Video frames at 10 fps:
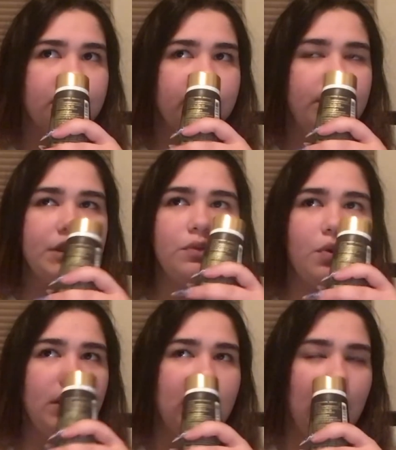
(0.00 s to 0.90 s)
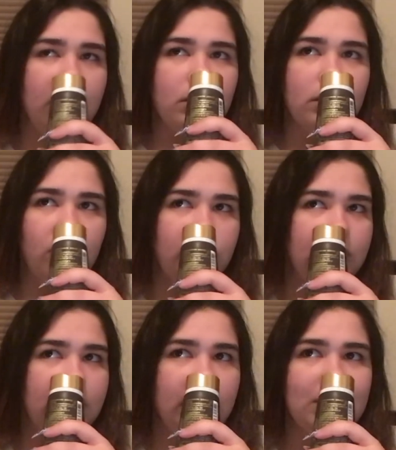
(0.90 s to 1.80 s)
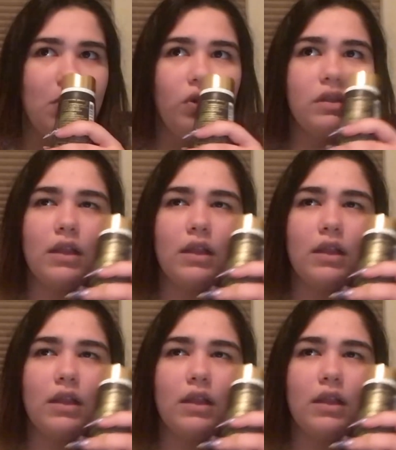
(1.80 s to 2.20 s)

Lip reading: This one in the lotion, it smells